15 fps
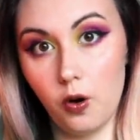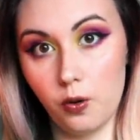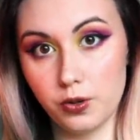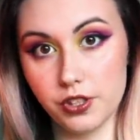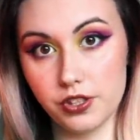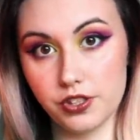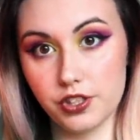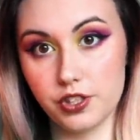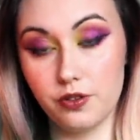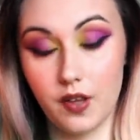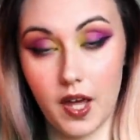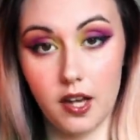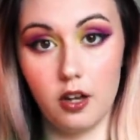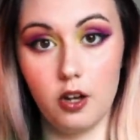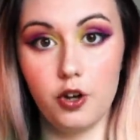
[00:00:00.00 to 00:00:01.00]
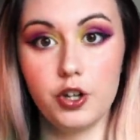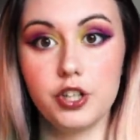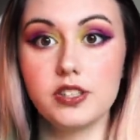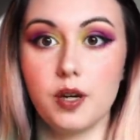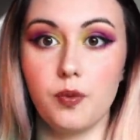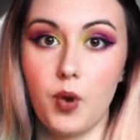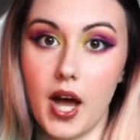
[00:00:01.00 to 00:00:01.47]
alters to then look
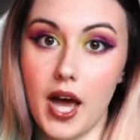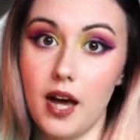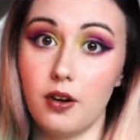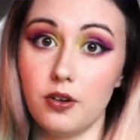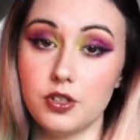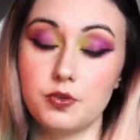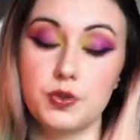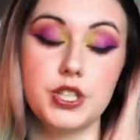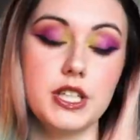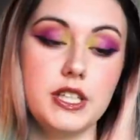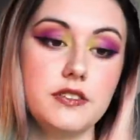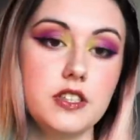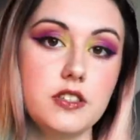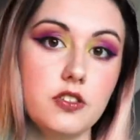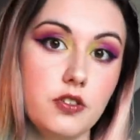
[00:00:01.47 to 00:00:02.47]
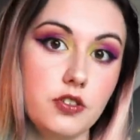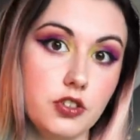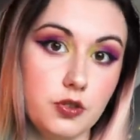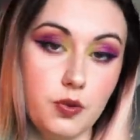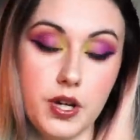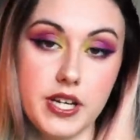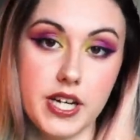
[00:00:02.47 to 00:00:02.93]
somewhere else which leads us on
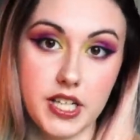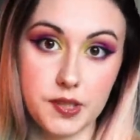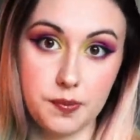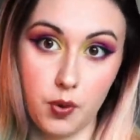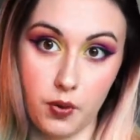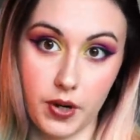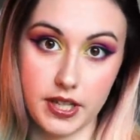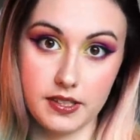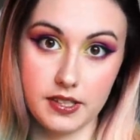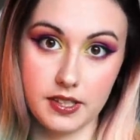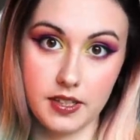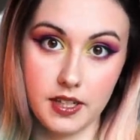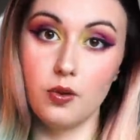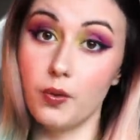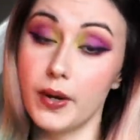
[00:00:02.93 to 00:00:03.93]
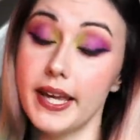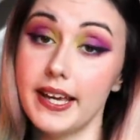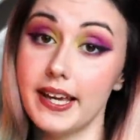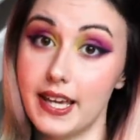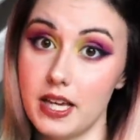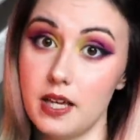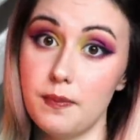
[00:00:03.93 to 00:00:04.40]
to our next point. We
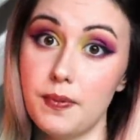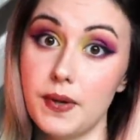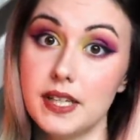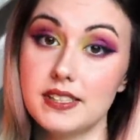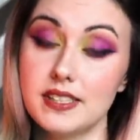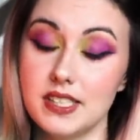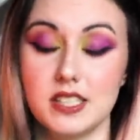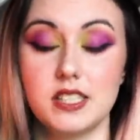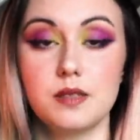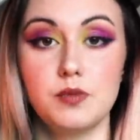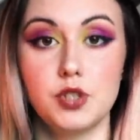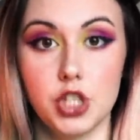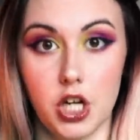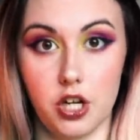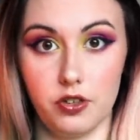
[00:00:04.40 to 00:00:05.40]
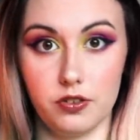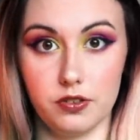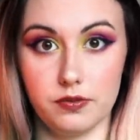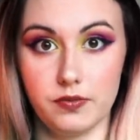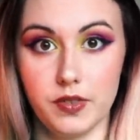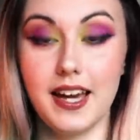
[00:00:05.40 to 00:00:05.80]
keep a system journal.